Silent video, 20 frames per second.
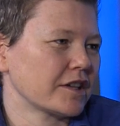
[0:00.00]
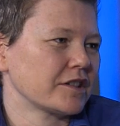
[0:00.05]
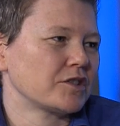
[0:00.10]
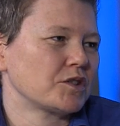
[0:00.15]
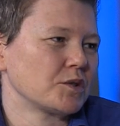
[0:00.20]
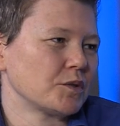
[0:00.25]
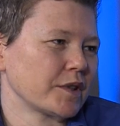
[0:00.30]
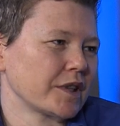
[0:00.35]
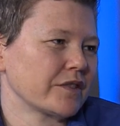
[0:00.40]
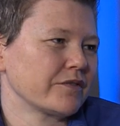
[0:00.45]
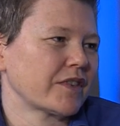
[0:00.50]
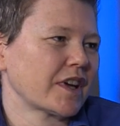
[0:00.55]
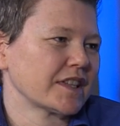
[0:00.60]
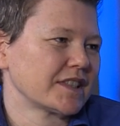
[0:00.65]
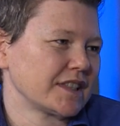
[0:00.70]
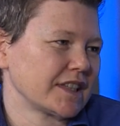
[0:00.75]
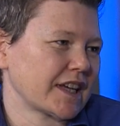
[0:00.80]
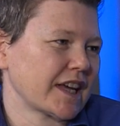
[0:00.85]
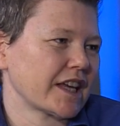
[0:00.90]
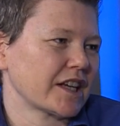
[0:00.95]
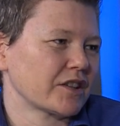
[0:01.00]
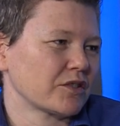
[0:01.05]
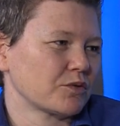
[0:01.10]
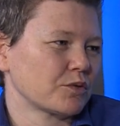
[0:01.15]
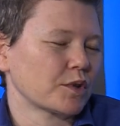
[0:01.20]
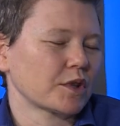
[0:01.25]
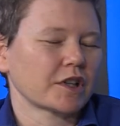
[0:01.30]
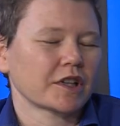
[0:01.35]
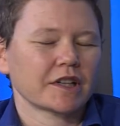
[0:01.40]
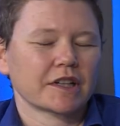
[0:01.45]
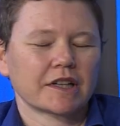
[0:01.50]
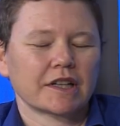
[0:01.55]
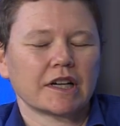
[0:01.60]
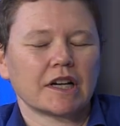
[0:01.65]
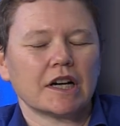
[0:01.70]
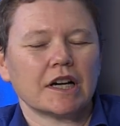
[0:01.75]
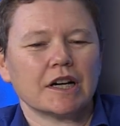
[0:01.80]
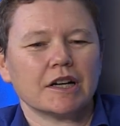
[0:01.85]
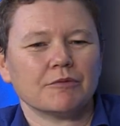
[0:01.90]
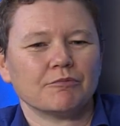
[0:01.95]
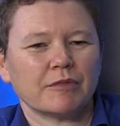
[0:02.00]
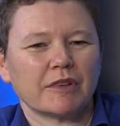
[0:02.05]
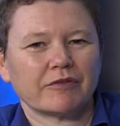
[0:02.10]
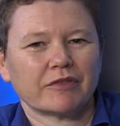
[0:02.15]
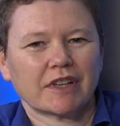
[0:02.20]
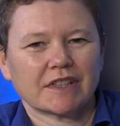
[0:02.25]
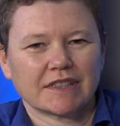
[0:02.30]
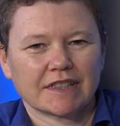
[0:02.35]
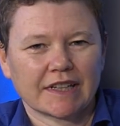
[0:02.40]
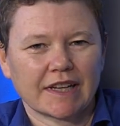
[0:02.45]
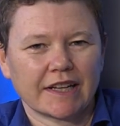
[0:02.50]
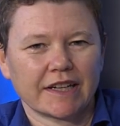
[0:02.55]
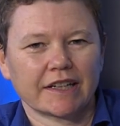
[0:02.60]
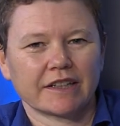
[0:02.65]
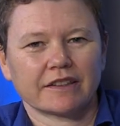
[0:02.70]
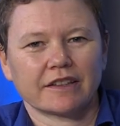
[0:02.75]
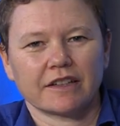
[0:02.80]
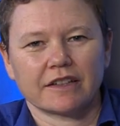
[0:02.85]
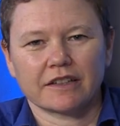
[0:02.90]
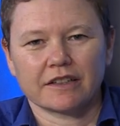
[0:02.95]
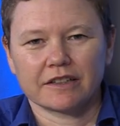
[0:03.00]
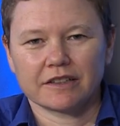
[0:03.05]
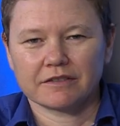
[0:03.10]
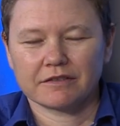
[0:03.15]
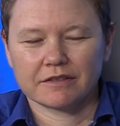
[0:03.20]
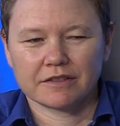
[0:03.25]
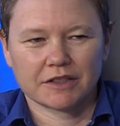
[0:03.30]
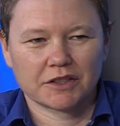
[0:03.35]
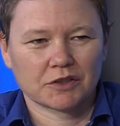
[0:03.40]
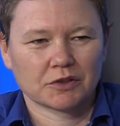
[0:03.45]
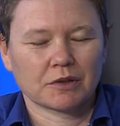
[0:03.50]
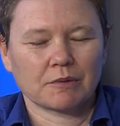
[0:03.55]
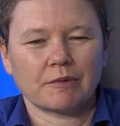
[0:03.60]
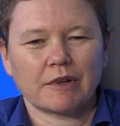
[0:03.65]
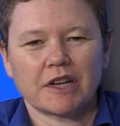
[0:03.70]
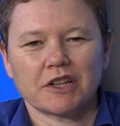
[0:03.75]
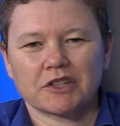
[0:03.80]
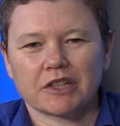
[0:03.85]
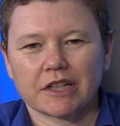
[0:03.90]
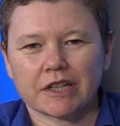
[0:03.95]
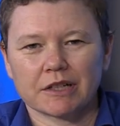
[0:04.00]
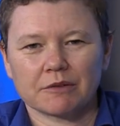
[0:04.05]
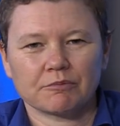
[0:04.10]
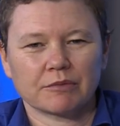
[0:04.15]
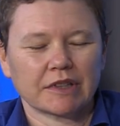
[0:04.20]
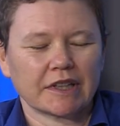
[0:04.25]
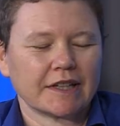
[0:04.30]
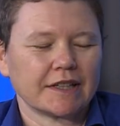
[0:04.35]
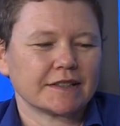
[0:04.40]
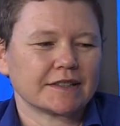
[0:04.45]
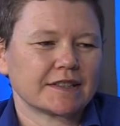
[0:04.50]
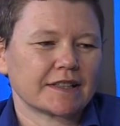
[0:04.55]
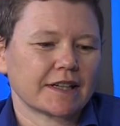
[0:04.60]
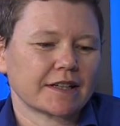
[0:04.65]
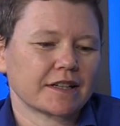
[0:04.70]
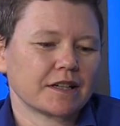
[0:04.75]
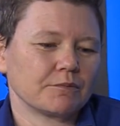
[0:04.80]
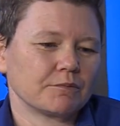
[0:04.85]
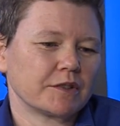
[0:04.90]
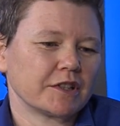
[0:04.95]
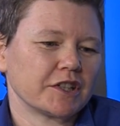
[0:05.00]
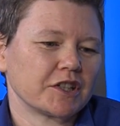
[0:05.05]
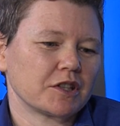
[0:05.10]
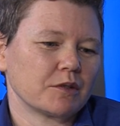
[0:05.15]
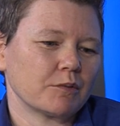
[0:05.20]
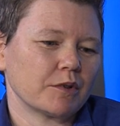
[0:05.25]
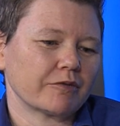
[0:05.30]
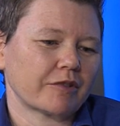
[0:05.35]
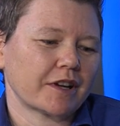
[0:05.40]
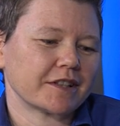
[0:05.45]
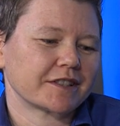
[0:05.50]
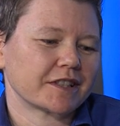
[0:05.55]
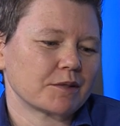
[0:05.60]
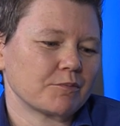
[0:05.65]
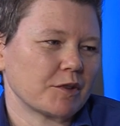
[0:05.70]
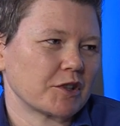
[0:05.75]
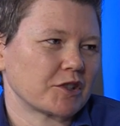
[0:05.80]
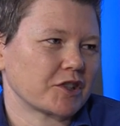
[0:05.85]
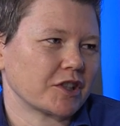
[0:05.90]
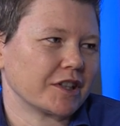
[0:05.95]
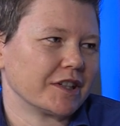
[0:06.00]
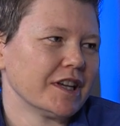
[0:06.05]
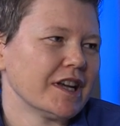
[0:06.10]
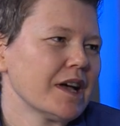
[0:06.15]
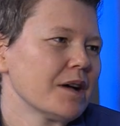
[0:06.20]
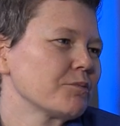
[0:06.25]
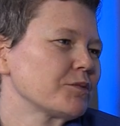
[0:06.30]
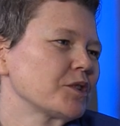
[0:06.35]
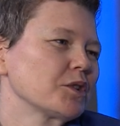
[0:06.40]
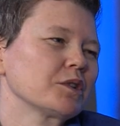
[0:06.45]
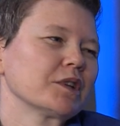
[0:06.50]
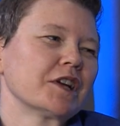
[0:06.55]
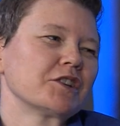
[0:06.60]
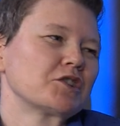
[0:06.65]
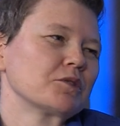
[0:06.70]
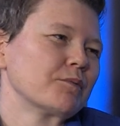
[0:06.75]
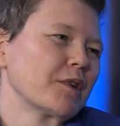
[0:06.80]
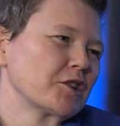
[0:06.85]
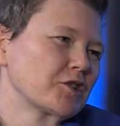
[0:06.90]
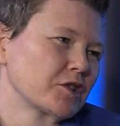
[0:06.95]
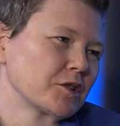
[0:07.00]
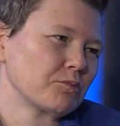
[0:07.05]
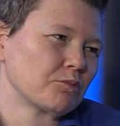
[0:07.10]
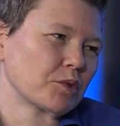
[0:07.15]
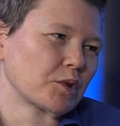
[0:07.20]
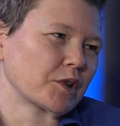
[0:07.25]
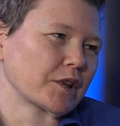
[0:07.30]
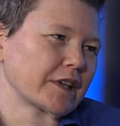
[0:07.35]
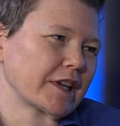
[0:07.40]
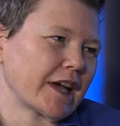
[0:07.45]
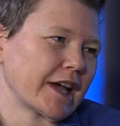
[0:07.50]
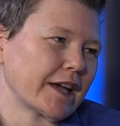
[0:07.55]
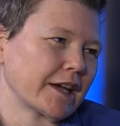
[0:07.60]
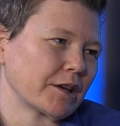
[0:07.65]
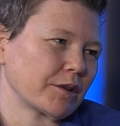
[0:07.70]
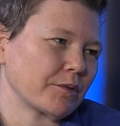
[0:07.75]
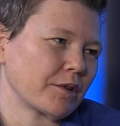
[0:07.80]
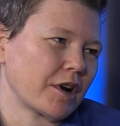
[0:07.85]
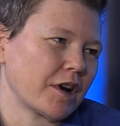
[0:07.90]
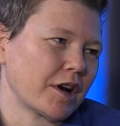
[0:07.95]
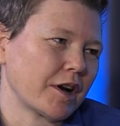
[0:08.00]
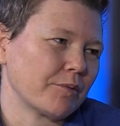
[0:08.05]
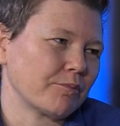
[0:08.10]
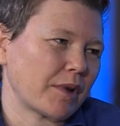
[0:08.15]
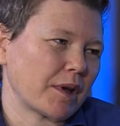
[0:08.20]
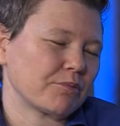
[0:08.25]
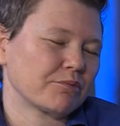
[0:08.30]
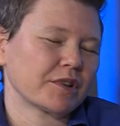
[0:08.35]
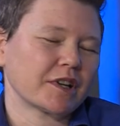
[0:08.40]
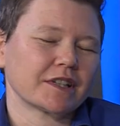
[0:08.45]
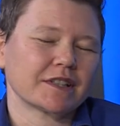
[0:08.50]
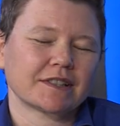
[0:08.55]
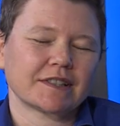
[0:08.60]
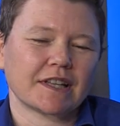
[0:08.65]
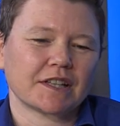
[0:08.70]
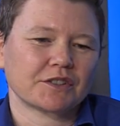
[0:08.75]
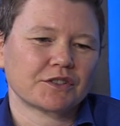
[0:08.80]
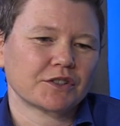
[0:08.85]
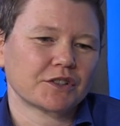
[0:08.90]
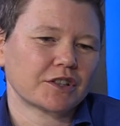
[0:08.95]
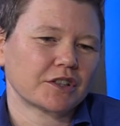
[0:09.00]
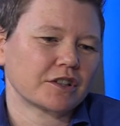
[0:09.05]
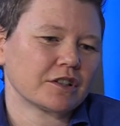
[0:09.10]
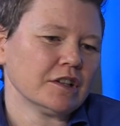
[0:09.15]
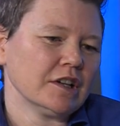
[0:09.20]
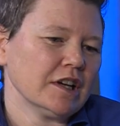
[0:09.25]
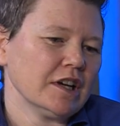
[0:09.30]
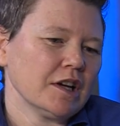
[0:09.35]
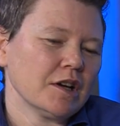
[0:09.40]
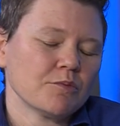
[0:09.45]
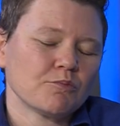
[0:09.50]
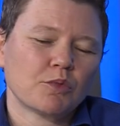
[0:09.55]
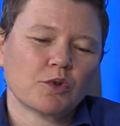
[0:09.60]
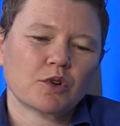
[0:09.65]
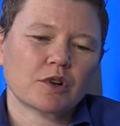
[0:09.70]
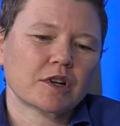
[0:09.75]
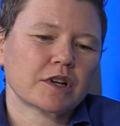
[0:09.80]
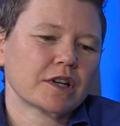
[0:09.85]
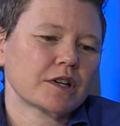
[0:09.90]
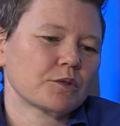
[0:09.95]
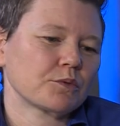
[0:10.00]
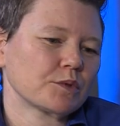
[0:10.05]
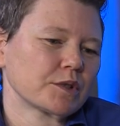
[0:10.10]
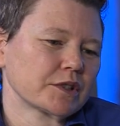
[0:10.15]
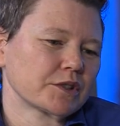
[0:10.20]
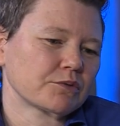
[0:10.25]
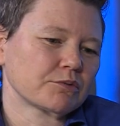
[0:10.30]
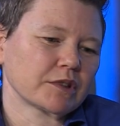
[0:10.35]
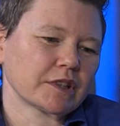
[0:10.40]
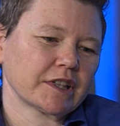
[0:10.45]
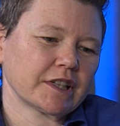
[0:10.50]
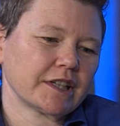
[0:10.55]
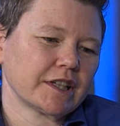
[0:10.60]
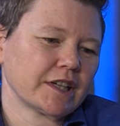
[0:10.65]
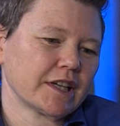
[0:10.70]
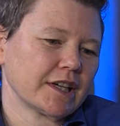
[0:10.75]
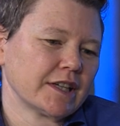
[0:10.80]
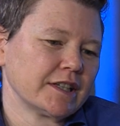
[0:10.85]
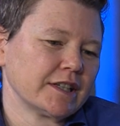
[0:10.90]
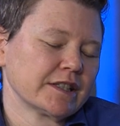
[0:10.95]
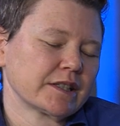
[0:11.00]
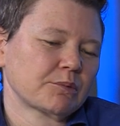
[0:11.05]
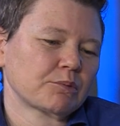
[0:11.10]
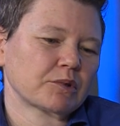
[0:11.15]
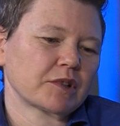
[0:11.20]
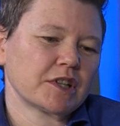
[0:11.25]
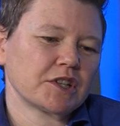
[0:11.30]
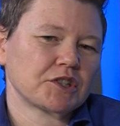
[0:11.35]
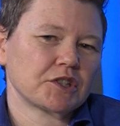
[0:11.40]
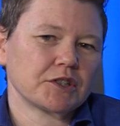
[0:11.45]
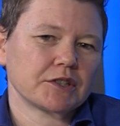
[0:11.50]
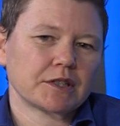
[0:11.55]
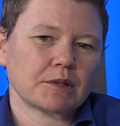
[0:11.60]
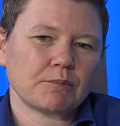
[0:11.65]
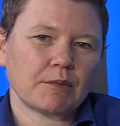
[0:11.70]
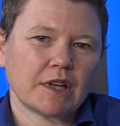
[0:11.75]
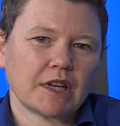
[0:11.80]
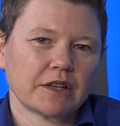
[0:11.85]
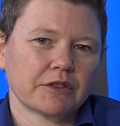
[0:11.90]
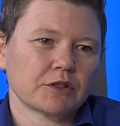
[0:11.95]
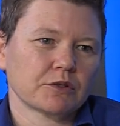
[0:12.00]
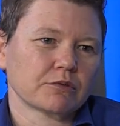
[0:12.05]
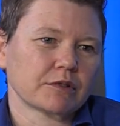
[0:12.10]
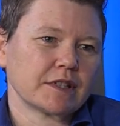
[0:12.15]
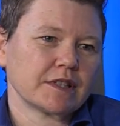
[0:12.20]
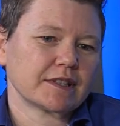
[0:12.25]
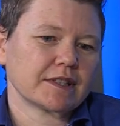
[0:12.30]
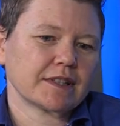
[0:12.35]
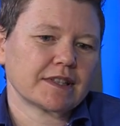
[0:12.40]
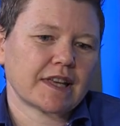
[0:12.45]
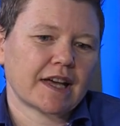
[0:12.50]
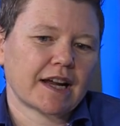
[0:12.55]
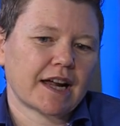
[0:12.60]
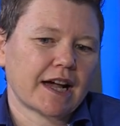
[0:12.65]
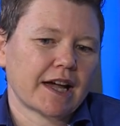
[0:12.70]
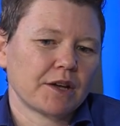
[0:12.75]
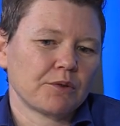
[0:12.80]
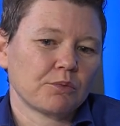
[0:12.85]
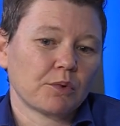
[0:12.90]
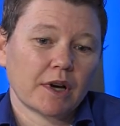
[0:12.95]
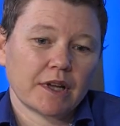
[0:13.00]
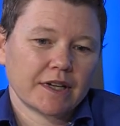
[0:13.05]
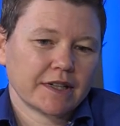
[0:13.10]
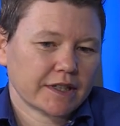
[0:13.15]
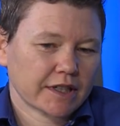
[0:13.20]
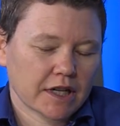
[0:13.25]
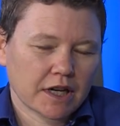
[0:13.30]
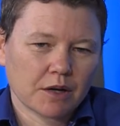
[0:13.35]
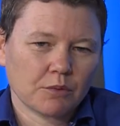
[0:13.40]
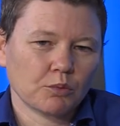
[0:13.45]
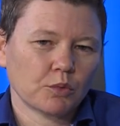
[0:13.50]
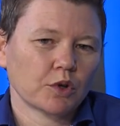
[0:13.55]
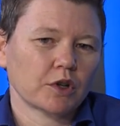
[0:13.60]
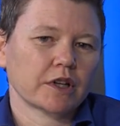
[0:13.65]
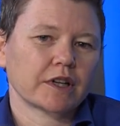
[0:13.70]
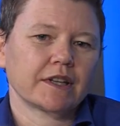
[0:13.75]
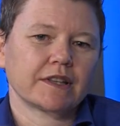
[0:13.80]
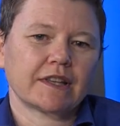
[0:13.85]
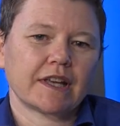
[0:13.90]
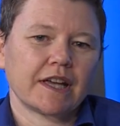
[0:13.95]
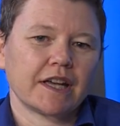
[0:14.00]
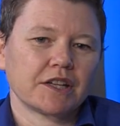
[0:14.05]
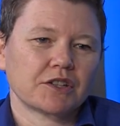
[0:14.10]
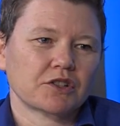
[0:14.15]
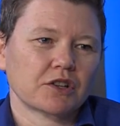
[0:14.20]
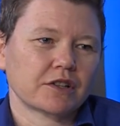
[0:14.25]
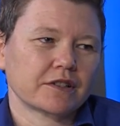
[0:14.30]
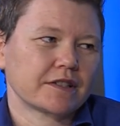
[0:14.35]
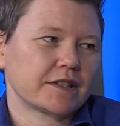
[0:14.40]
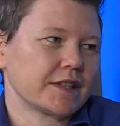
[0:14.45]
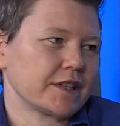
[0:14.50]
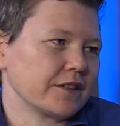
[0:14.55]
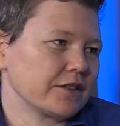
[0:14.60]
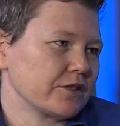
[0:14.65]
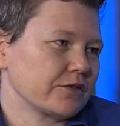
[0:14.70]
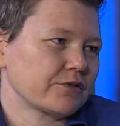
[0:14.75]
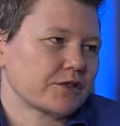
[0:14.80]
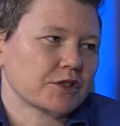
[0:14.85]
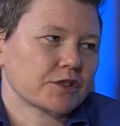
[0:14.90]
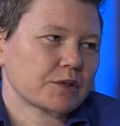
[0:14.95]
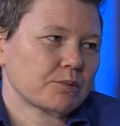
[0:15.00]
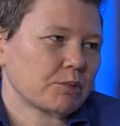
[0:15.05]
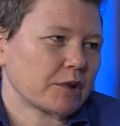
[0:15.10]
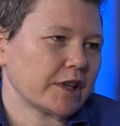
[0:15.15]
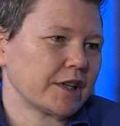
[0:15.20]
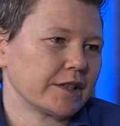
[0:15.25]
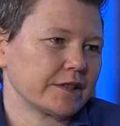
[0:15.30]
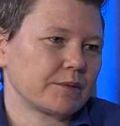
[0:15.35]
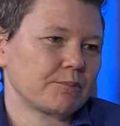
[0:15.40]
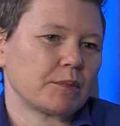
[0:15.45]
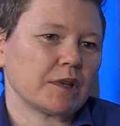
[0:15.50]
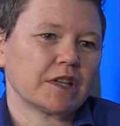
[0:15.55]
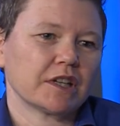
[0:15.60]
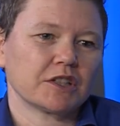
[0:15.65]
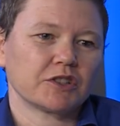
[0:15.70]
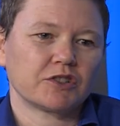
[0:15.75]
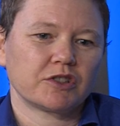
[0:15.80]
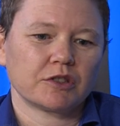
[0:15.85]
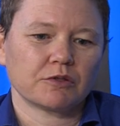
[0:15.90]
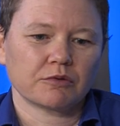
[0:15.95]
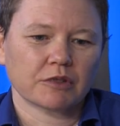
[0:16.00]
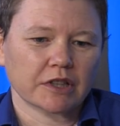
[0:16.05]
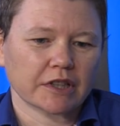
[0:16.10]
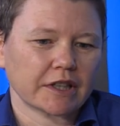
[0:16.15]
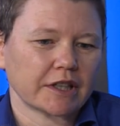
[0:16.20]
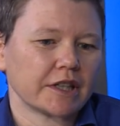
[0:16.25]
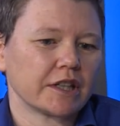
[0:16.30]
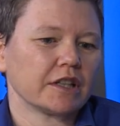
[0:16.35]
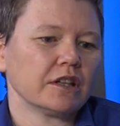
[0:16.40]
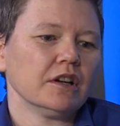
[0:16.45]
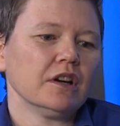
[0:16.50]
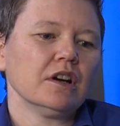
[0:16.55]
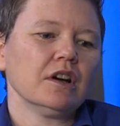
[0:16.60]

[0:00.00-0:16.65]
doing investigative work, investigating the discrimination complaints that come to the Human Rights Commission. I'm so glad you mentioned Bor Yang, my predecessor. Yeah. Bor was really an inspiration to me and the reason that I wanted to come work at the HRC in the first place, because she really